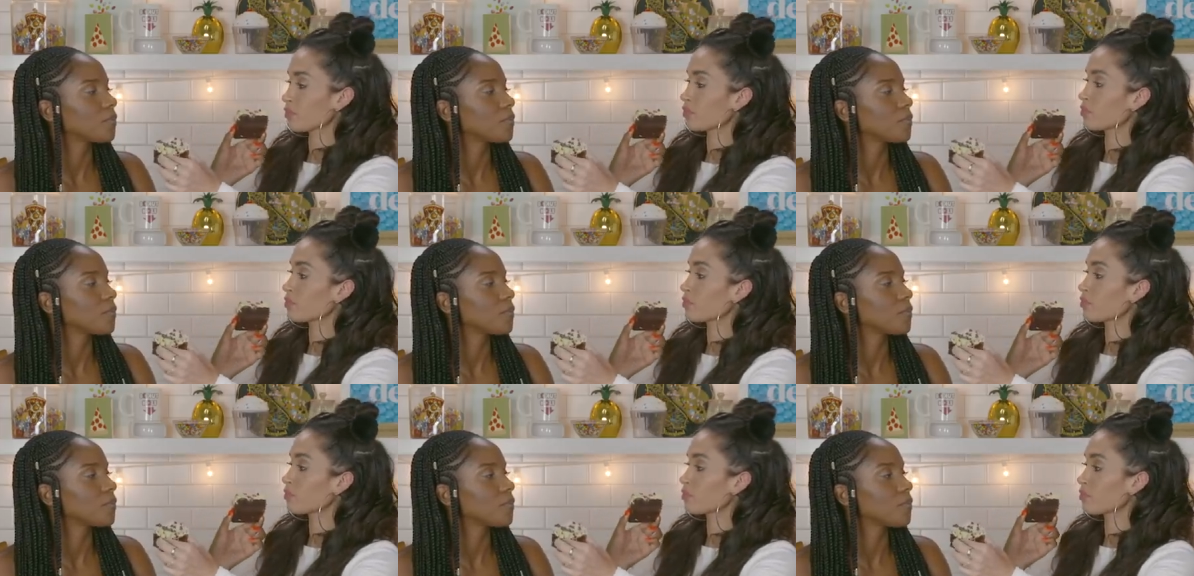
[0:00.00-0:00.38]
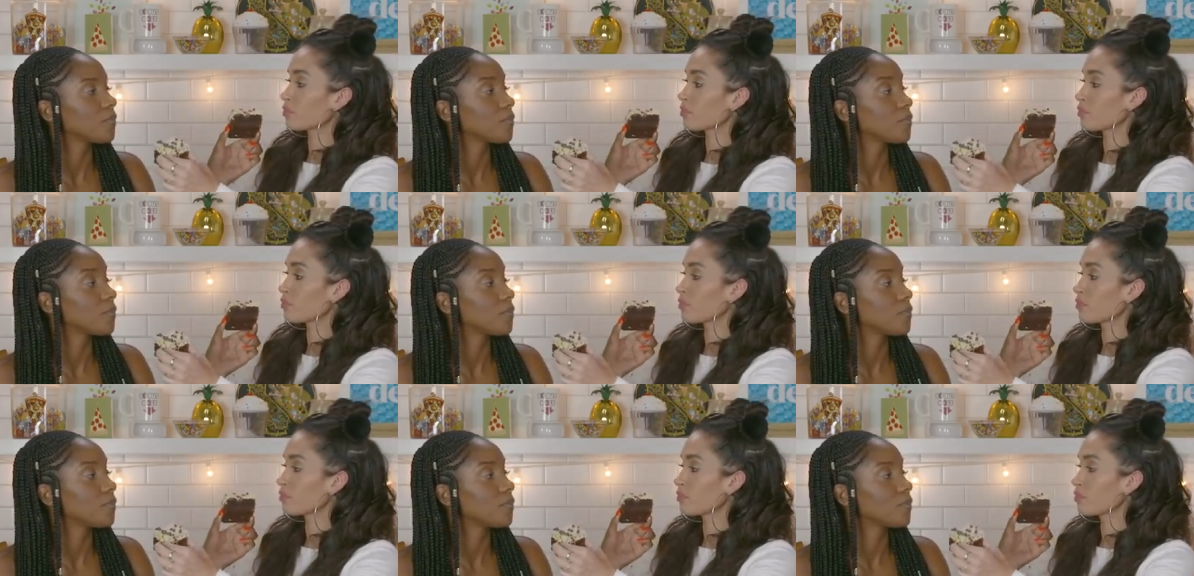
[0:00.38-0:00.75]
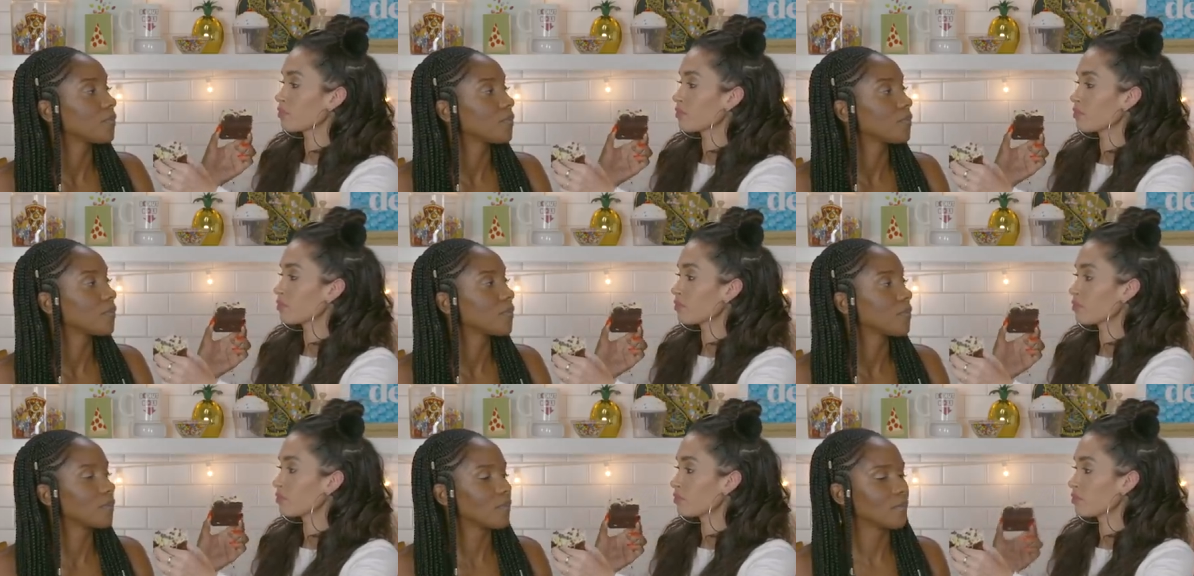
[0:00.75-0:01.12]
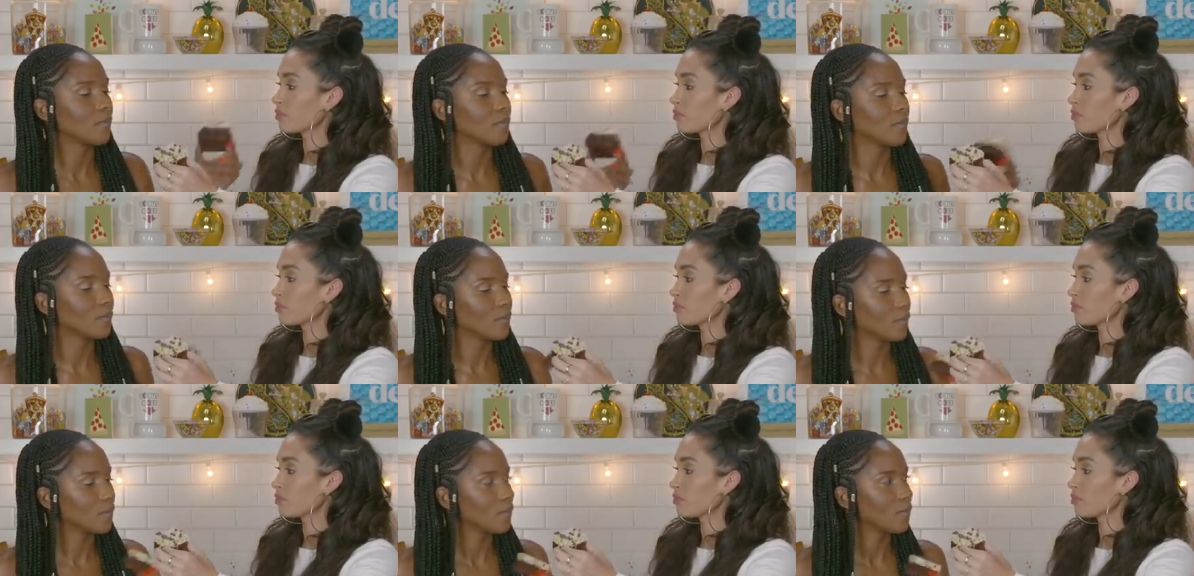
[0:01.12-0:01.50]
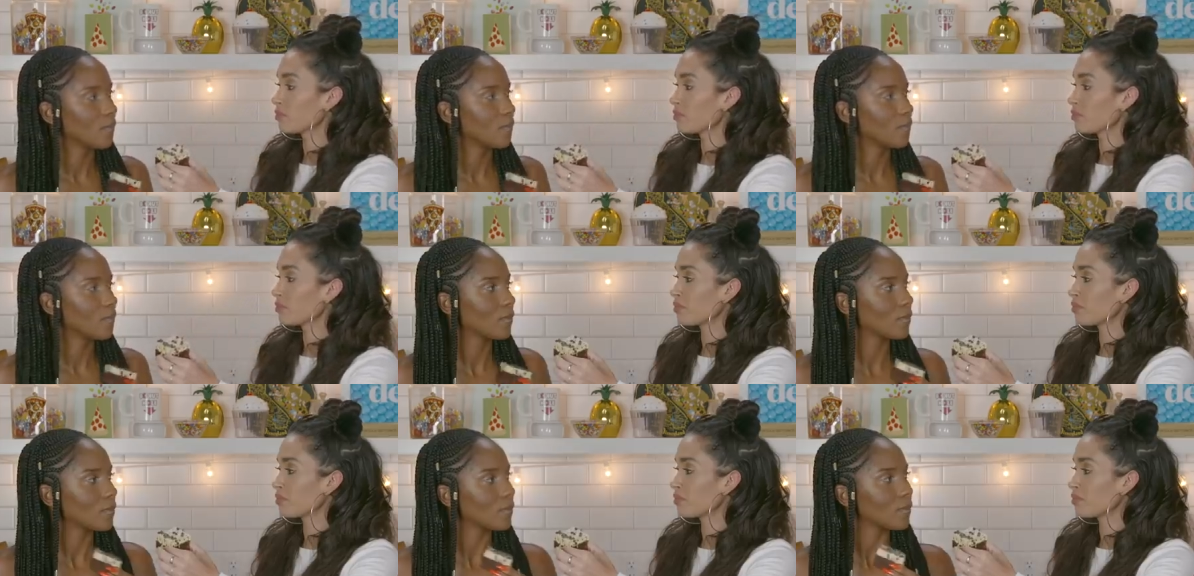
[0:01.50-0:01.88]

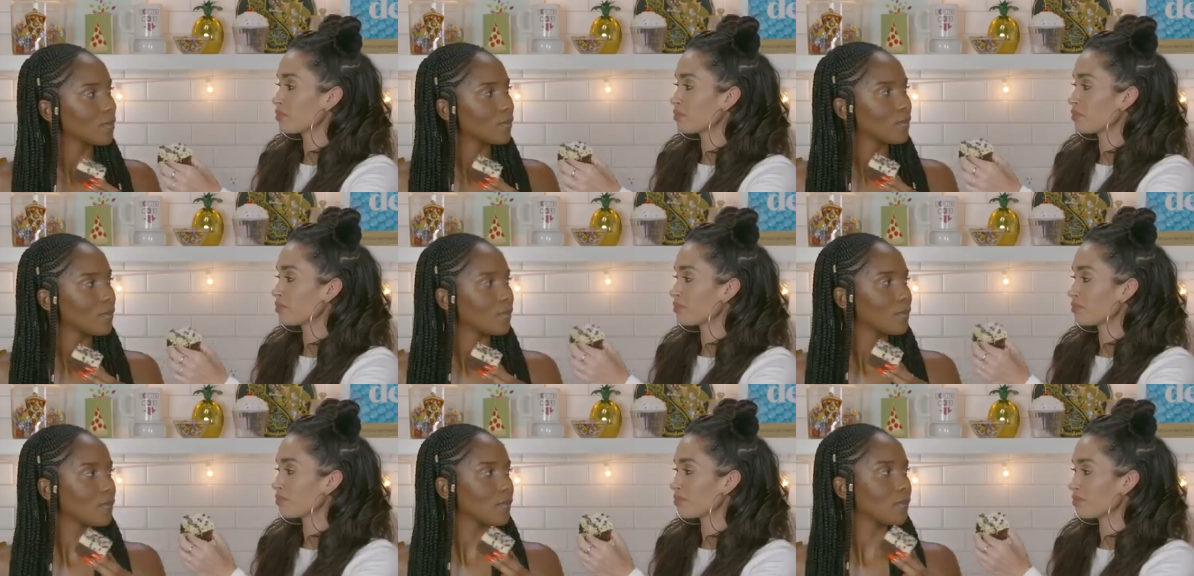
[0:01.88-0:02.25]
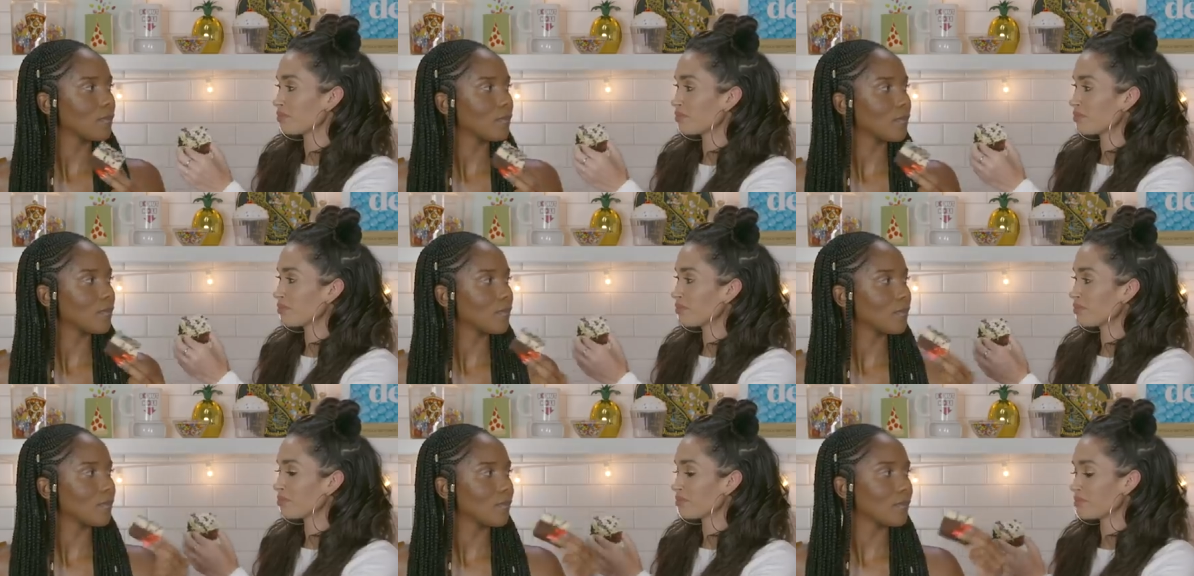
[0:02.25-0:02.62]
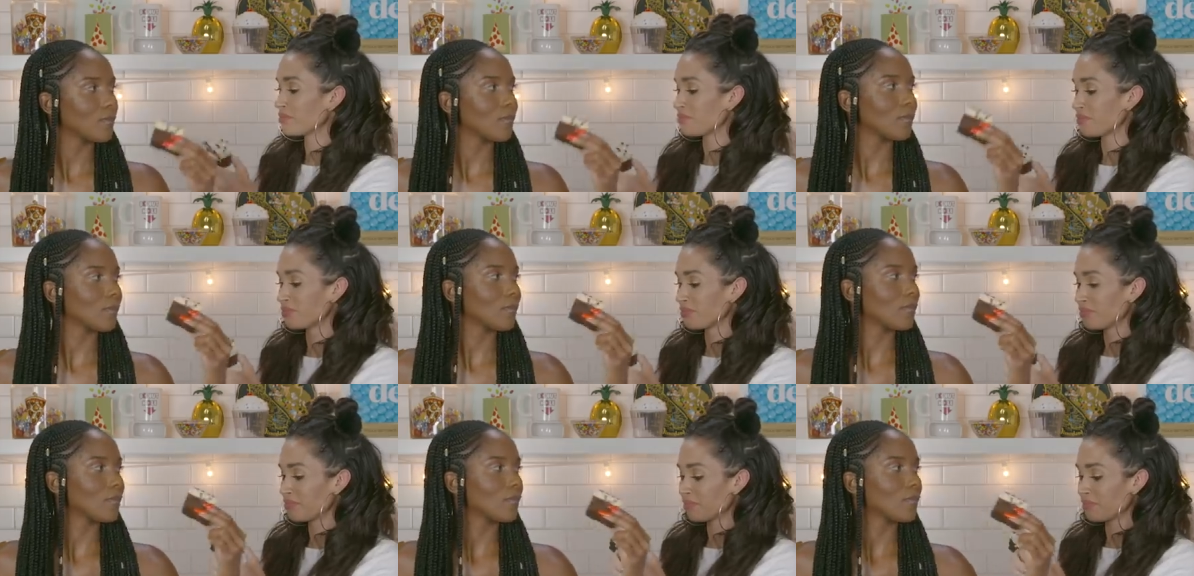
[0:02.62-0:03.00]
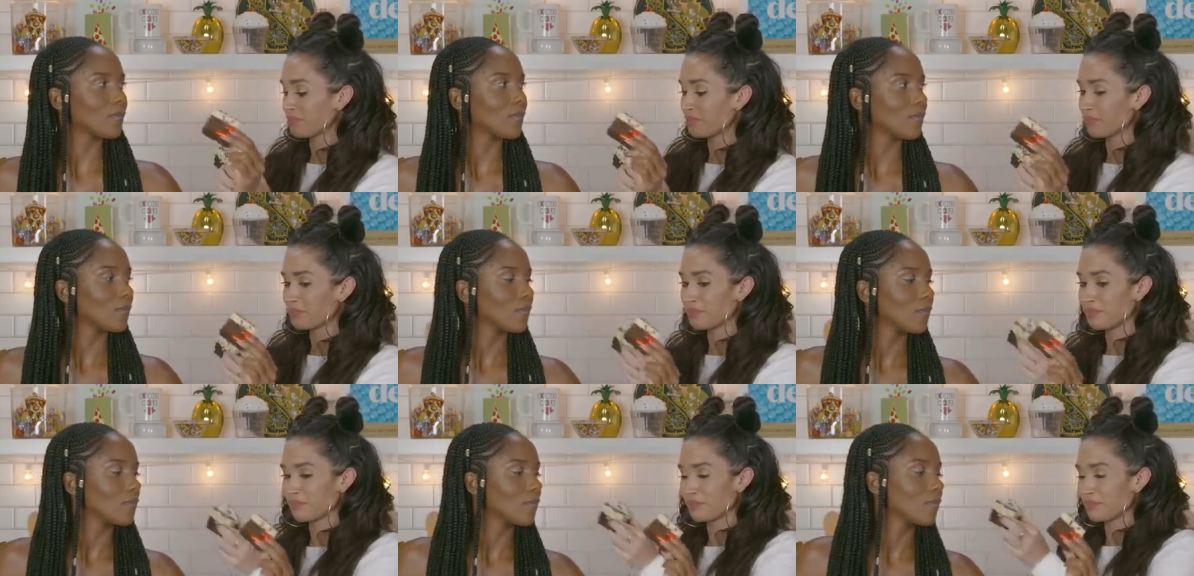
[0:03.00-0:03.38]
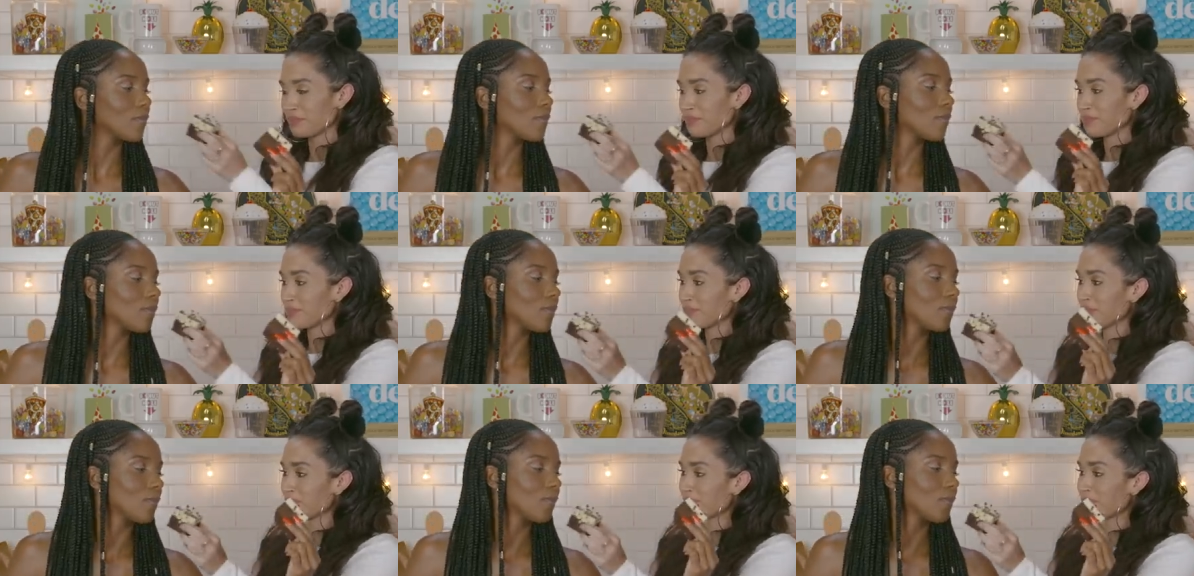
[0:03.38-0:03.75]

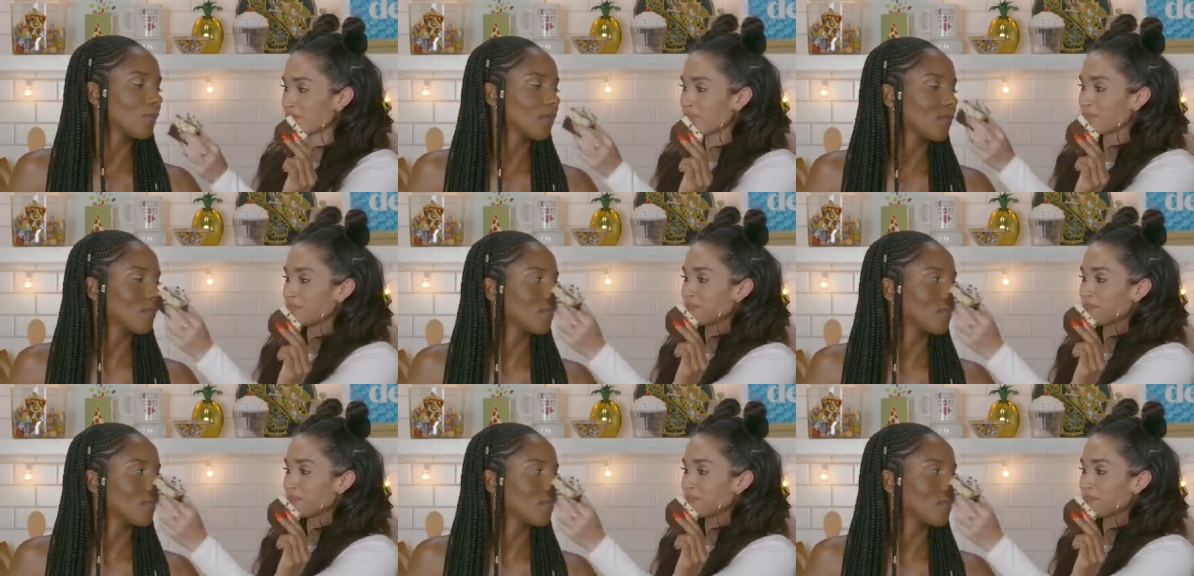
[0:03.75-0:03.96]
No one is speaking in this clip.